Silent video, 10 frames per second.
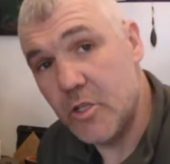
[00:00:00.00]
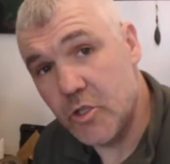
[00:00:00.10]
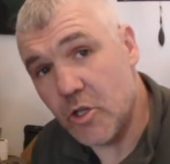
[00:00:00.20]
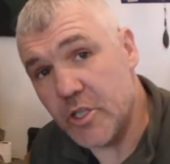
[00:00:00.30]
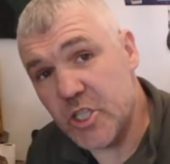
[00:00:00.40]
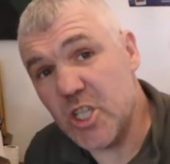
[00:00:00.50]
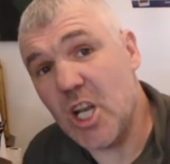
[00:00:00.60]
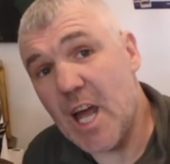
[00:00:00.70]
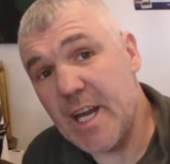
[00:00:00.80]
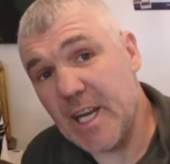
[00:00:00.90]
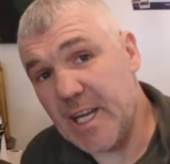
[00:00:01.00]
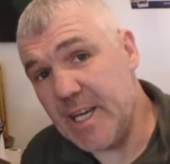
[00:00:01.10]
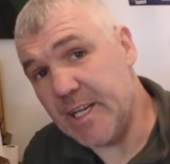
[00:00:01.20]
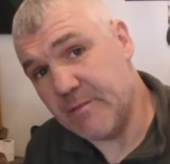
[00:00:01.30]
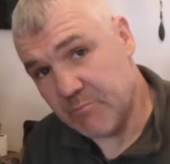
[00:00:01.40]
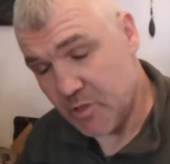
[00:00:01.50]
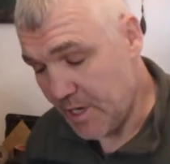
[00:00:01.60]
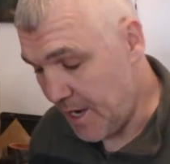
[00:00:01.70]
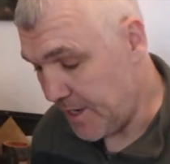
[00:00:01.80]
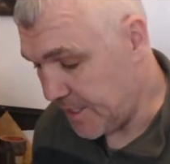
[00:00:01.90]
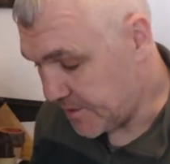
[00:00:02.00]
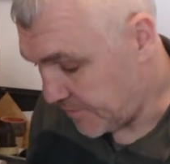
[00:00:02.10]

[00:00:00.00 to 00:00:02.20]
It's got a slight leak, so that needs